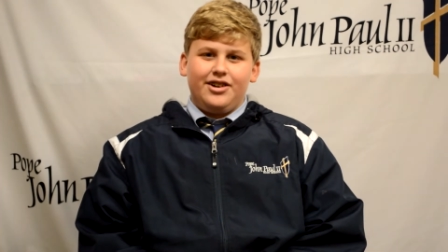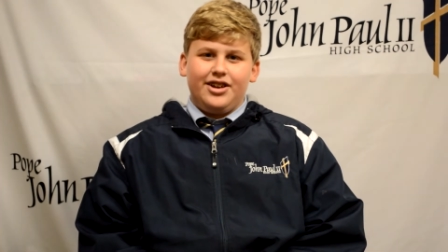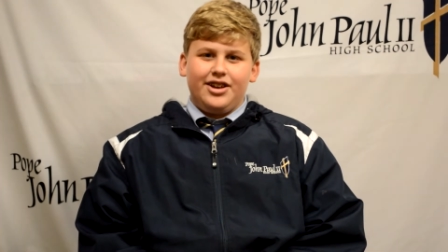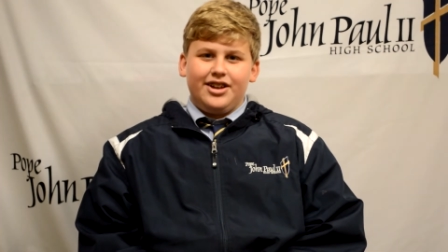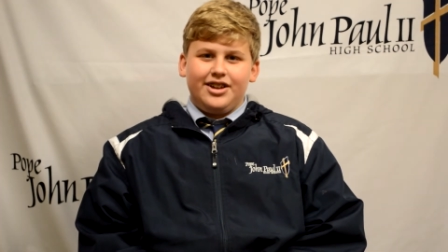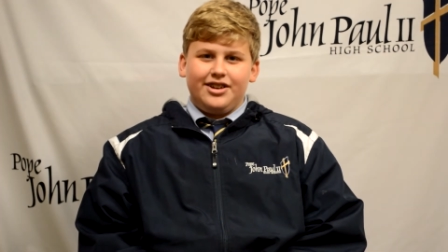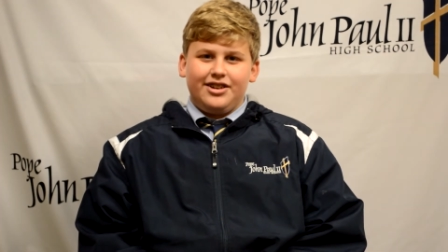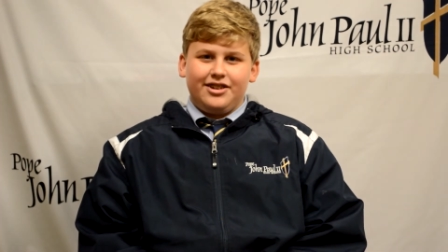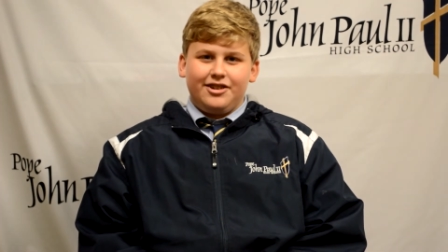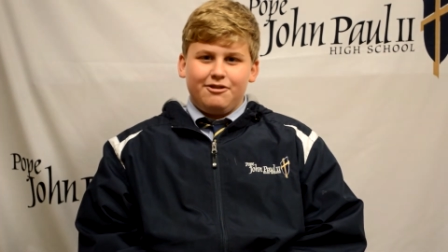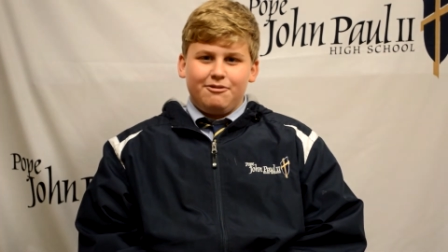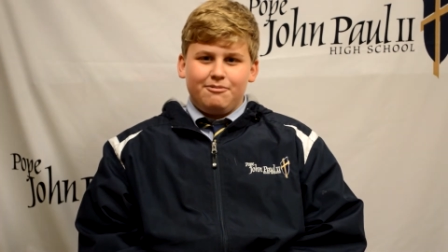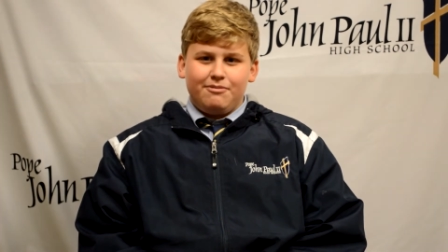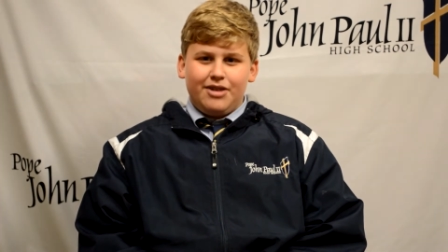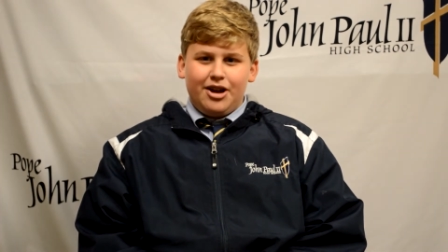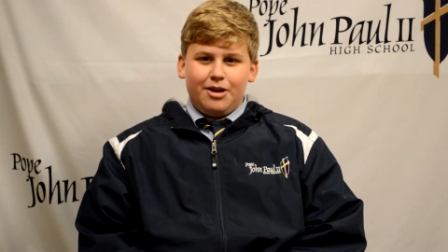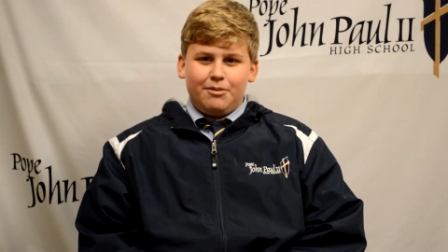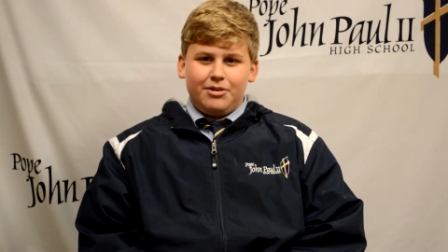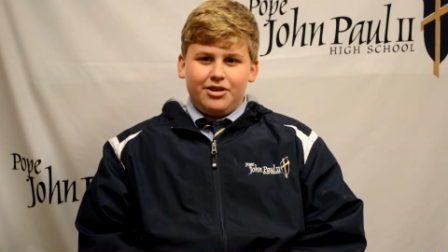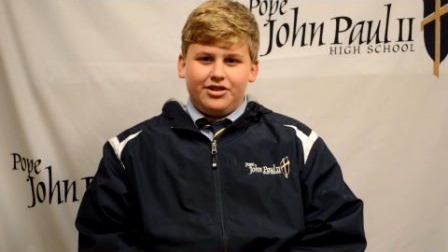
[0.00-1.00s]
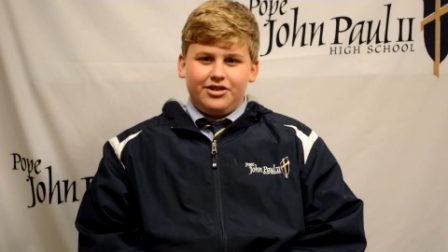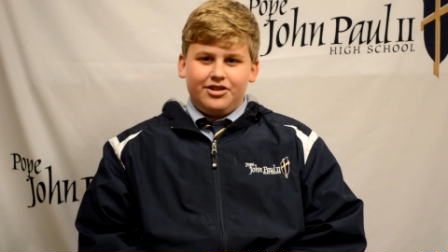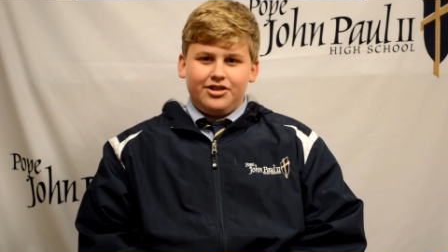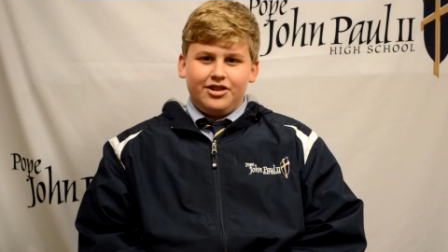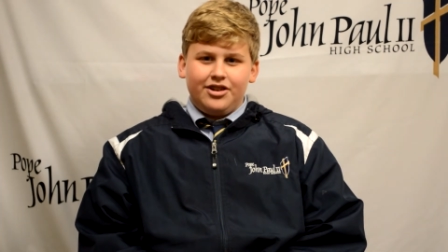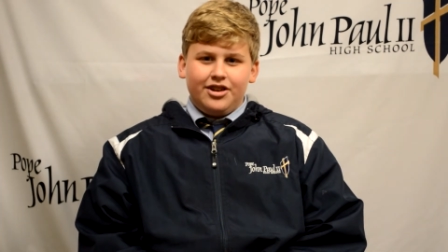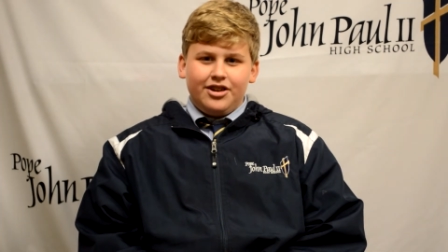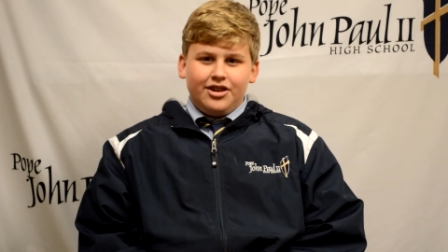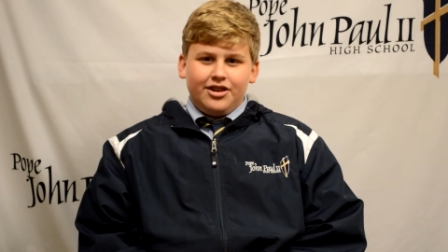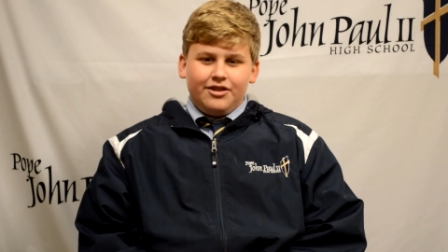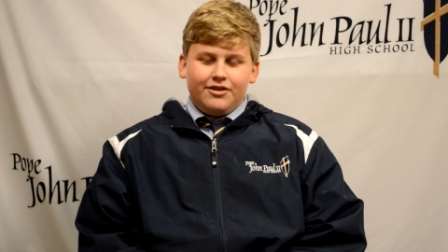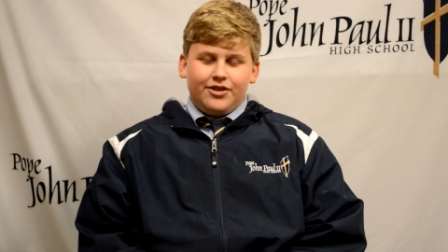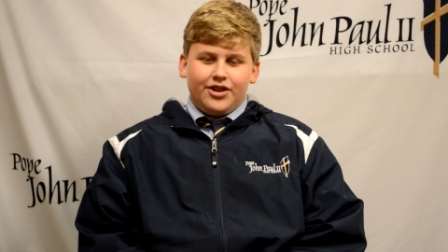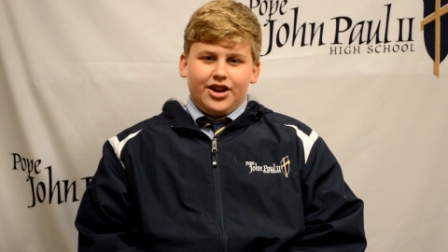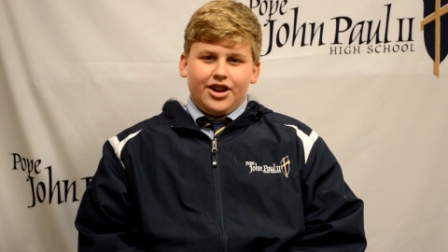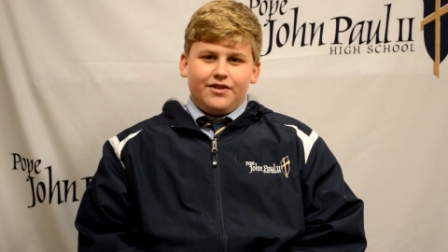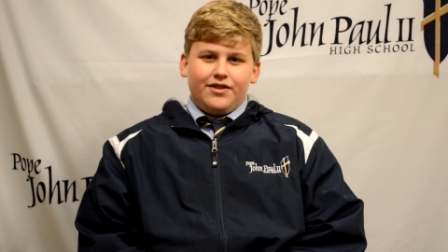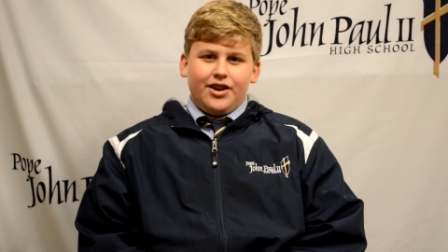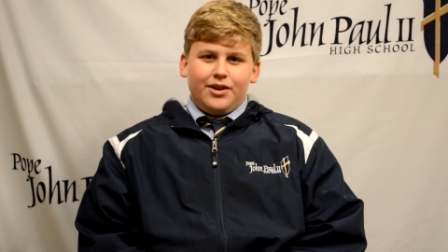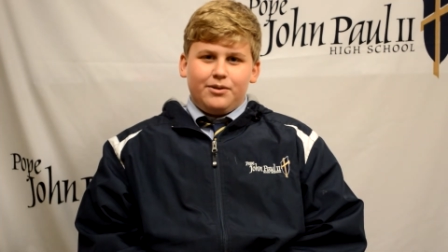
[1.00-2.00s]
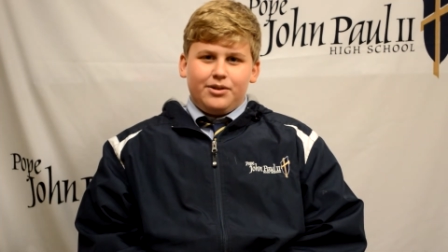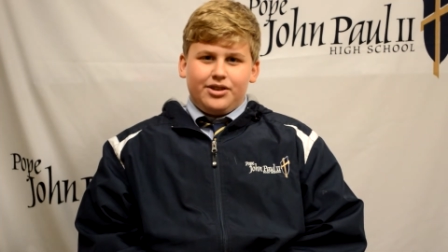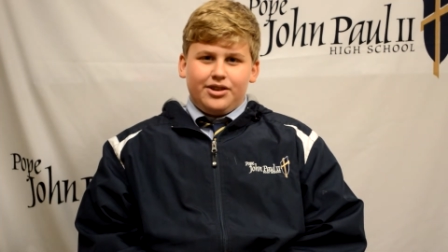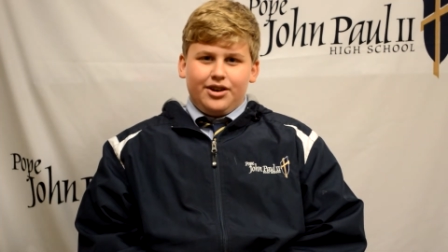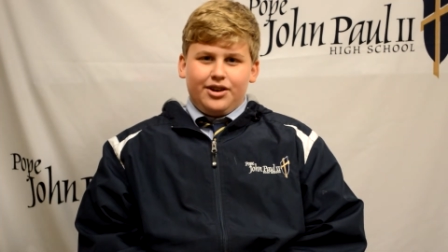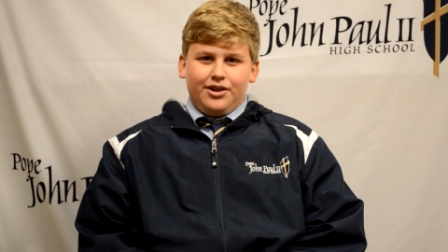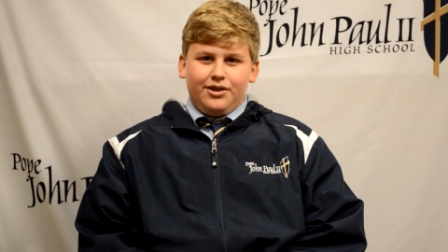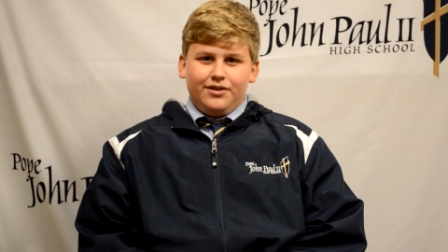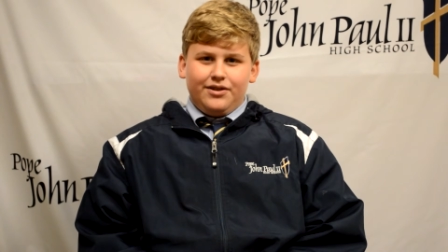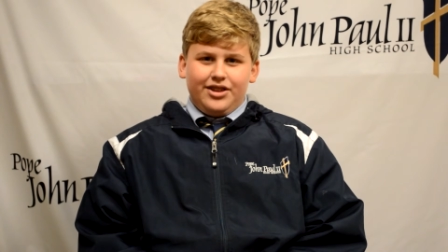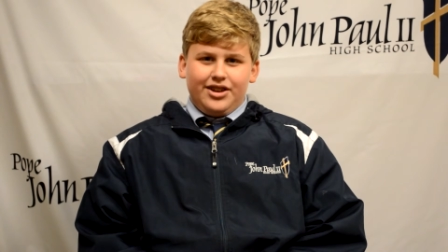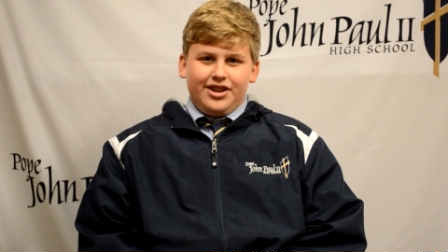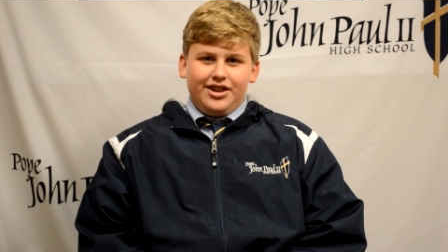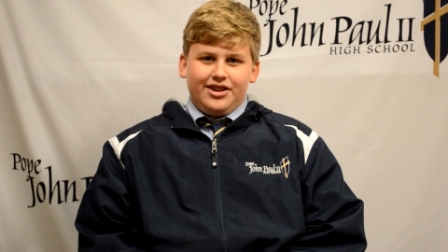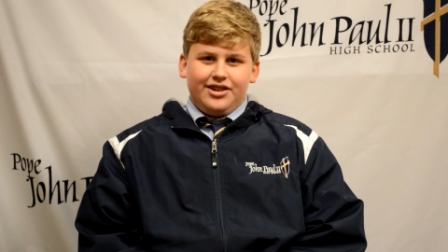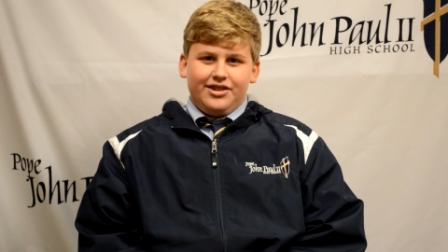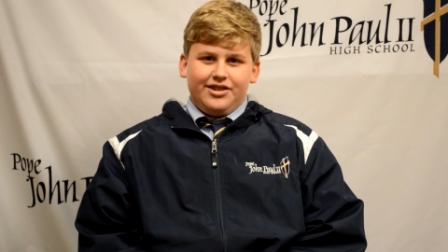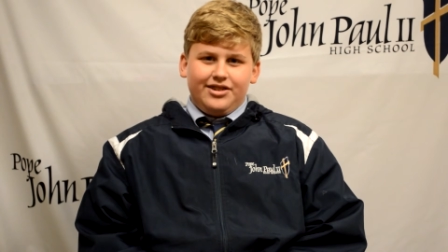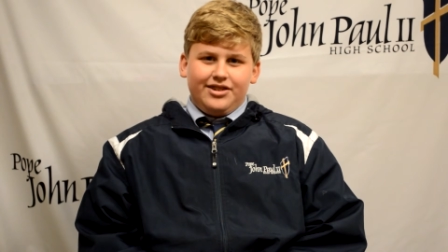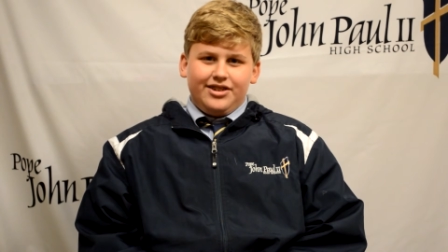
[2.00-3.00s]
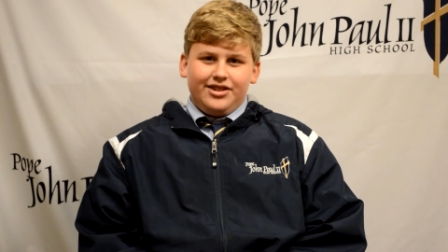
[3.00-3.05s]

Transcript: and how much fun I've had with y'all over the years.